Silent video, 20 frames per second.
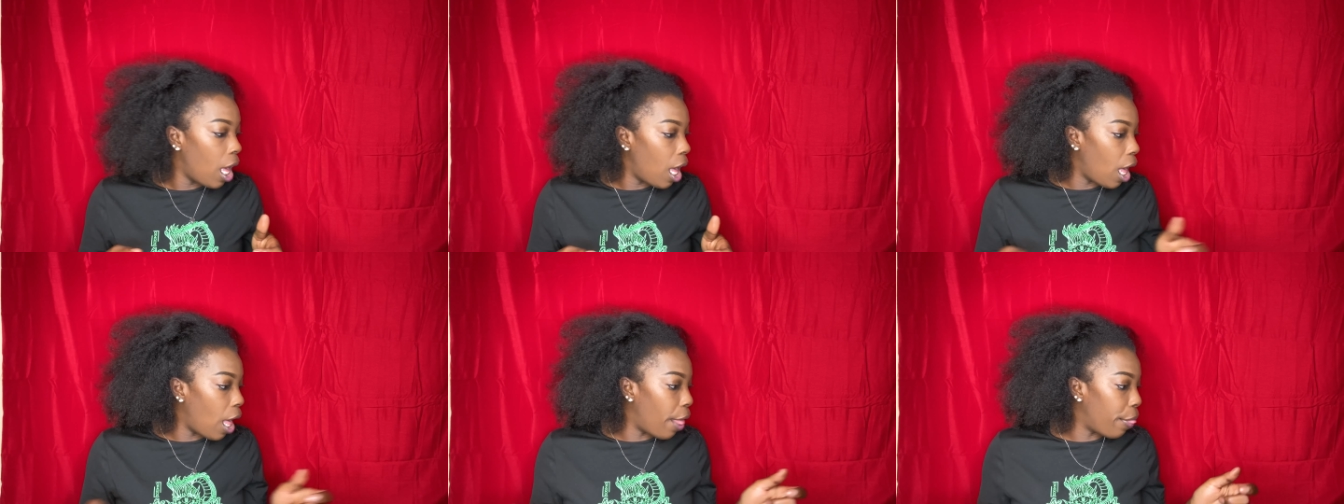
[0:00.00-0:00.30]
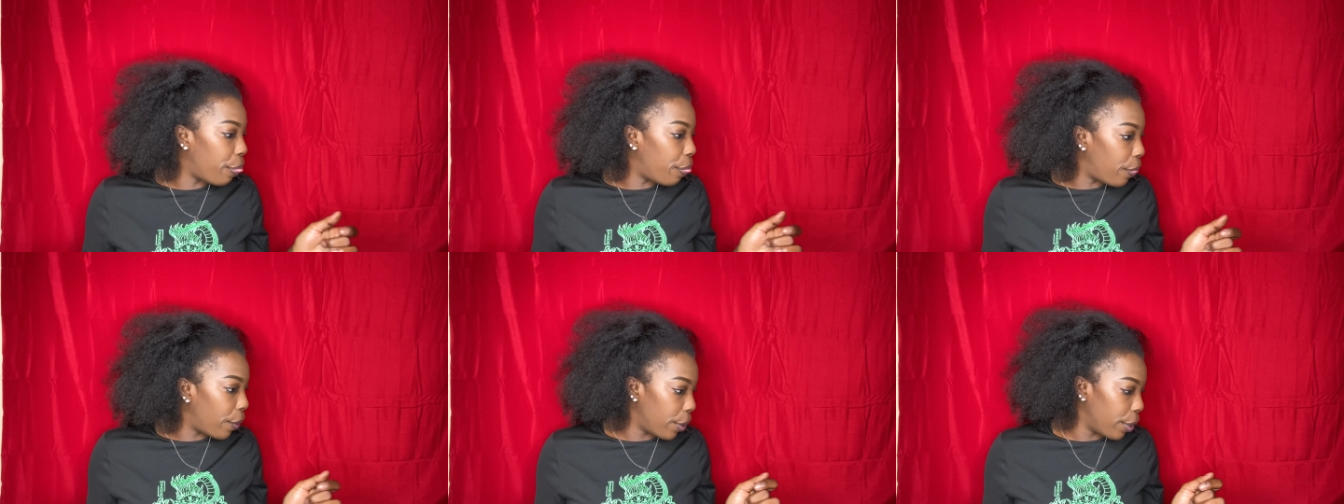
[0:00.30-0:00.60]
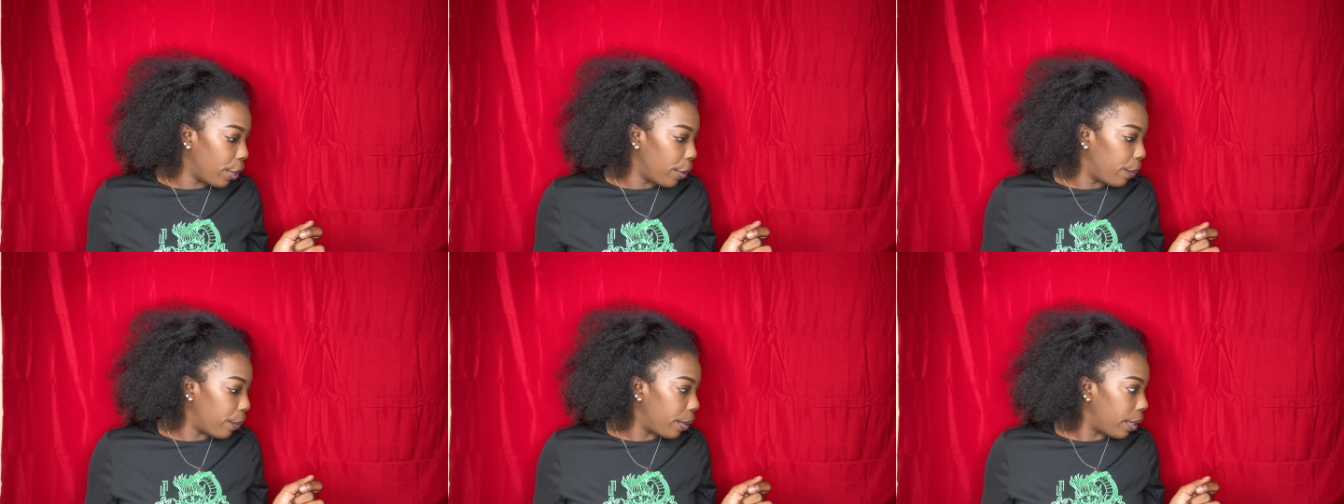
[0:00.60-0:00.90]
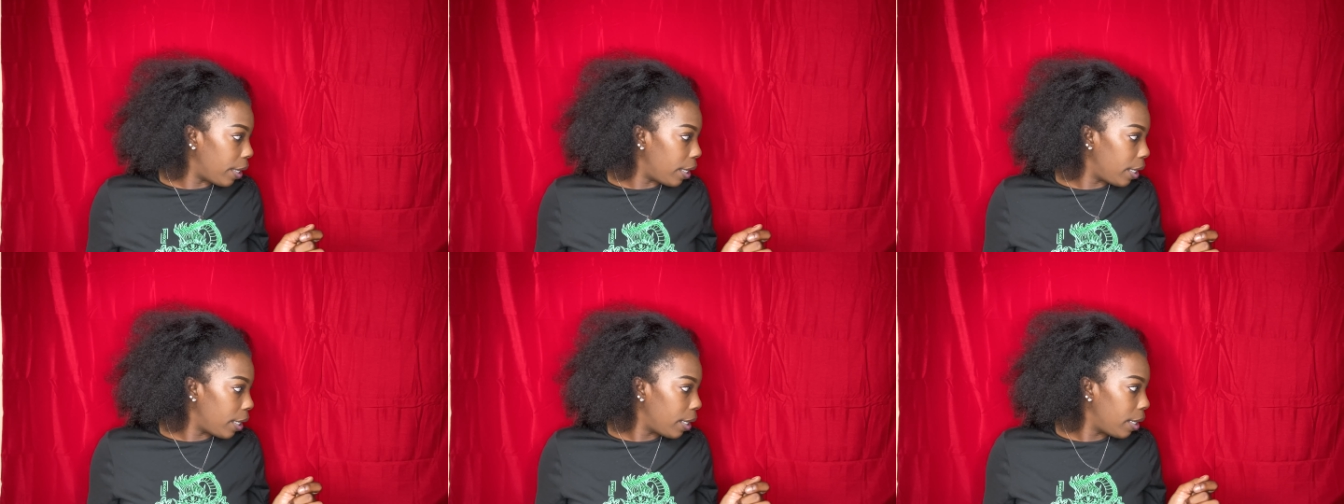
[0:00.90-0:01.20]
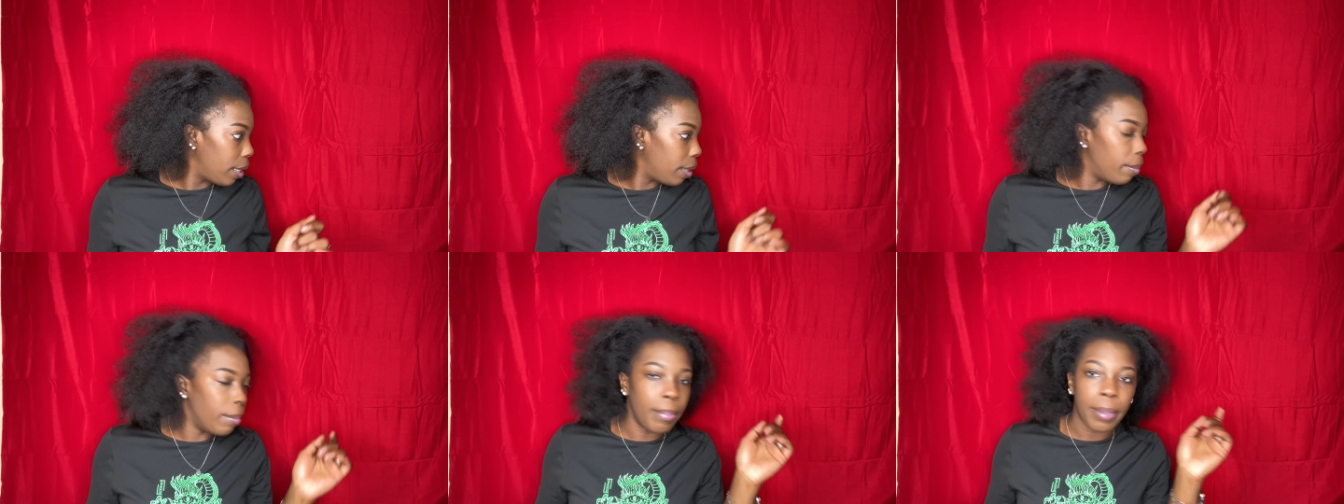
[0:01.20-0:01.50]
a third
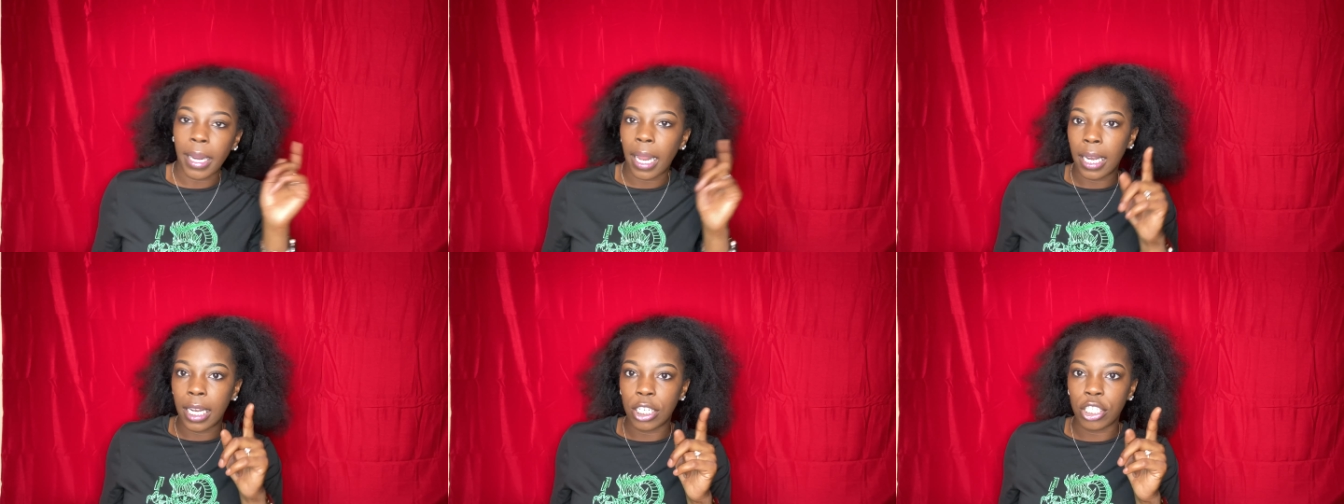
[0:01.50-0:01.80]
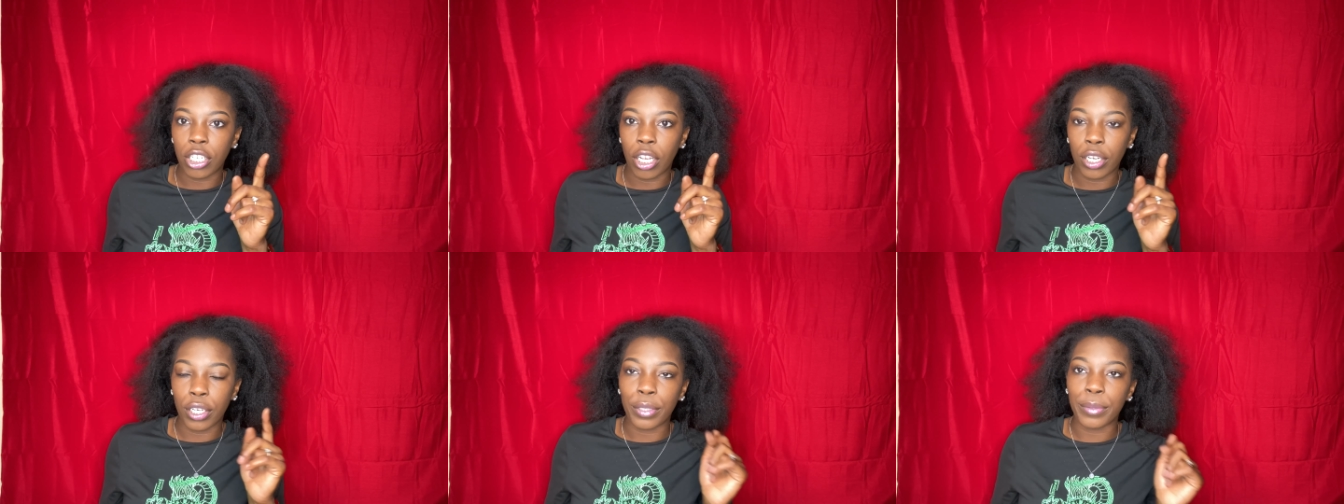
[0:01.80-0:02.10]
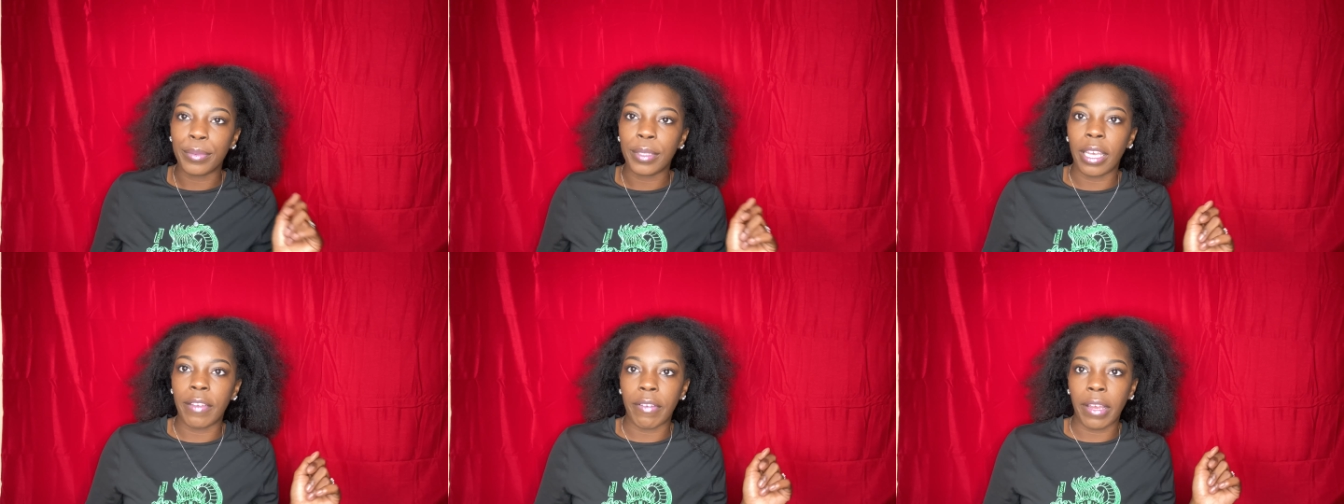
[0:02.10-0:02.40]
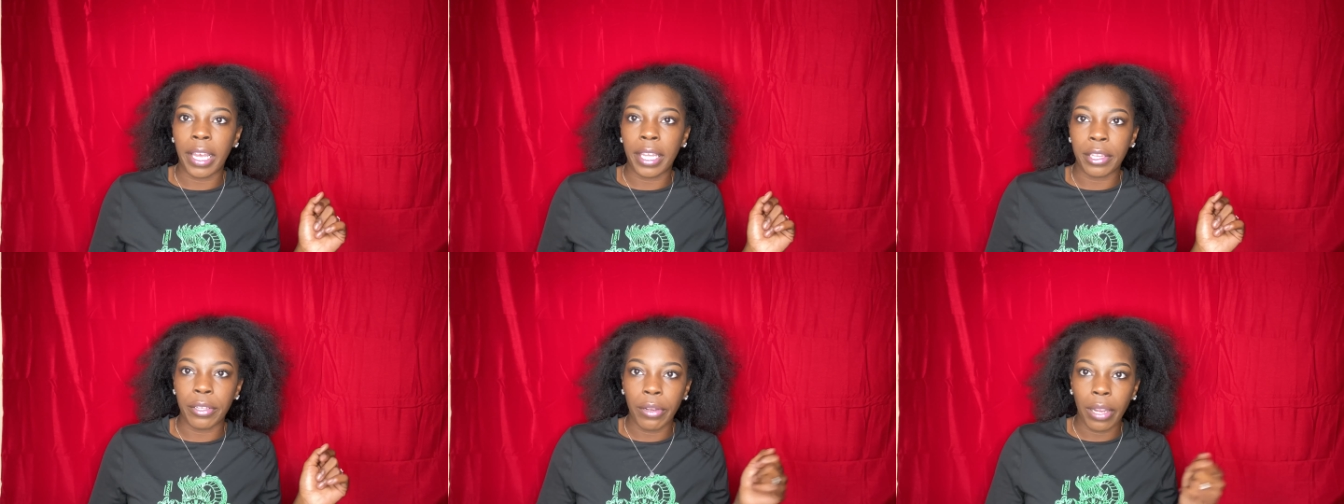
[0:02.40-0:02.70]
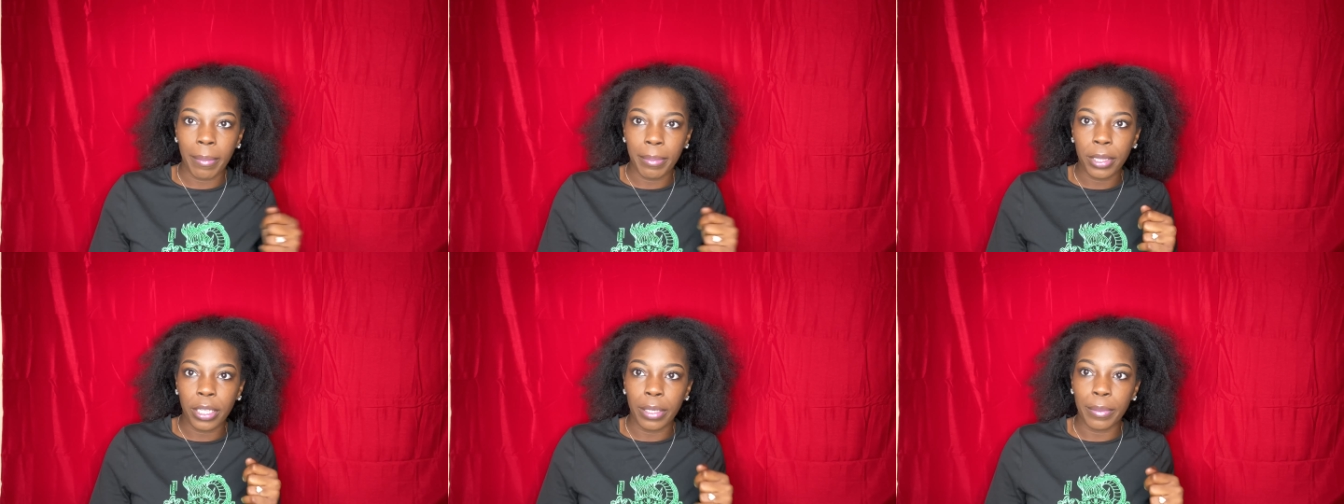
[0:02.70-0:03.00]
one, but I'll let y'all know if I have to
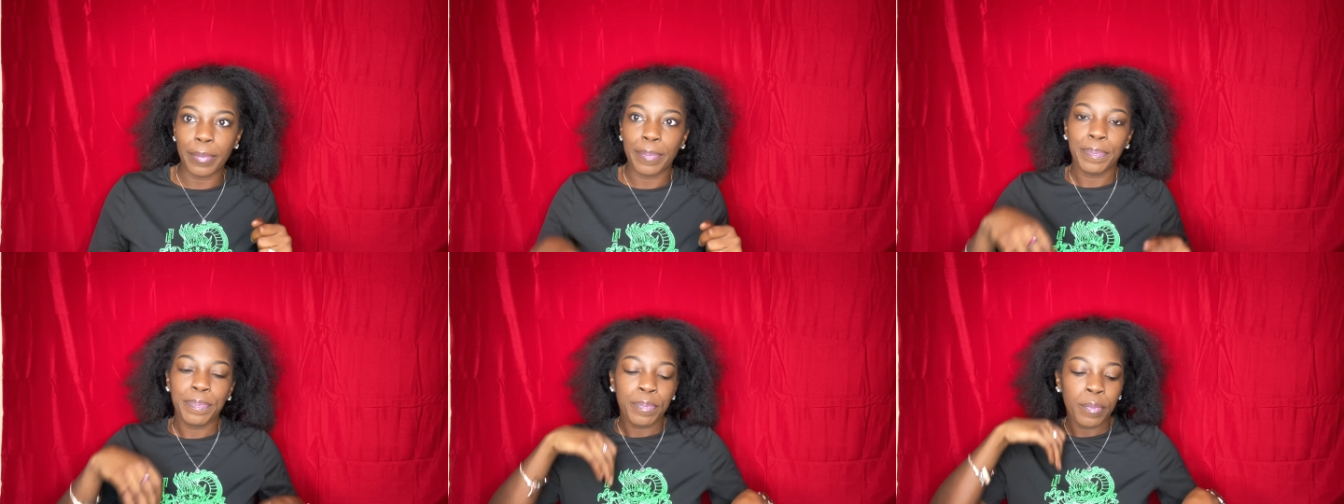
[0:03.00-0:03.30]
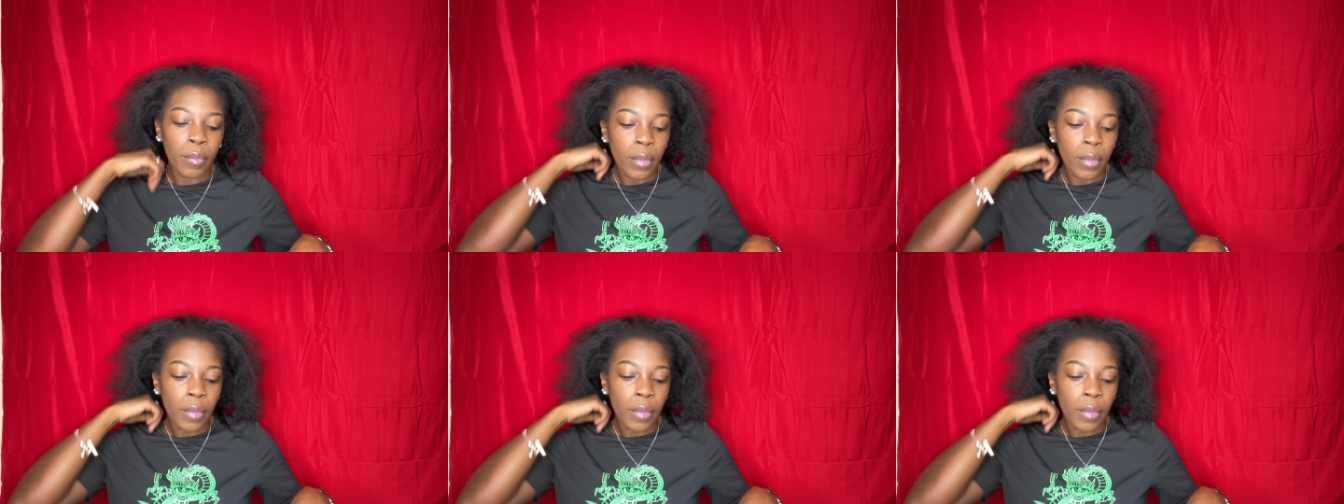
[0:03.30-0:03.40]
grab a third one.